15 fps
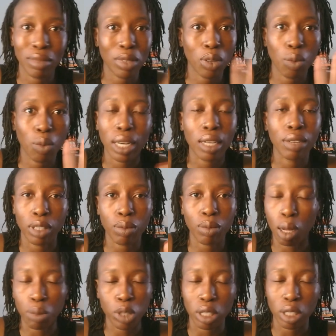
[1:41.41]
whatever
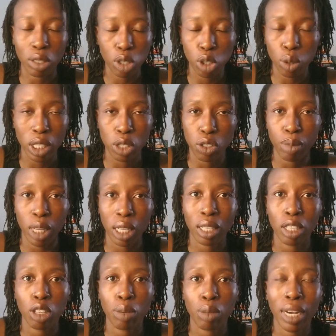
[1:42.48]
option or choice you've made
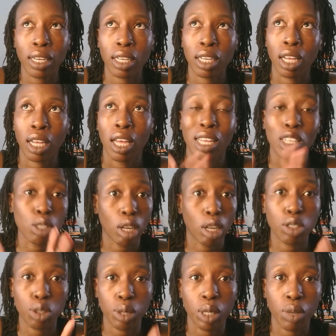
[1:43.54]
in your planning is
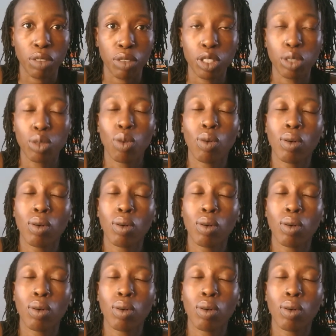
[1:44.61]
not doing well for you,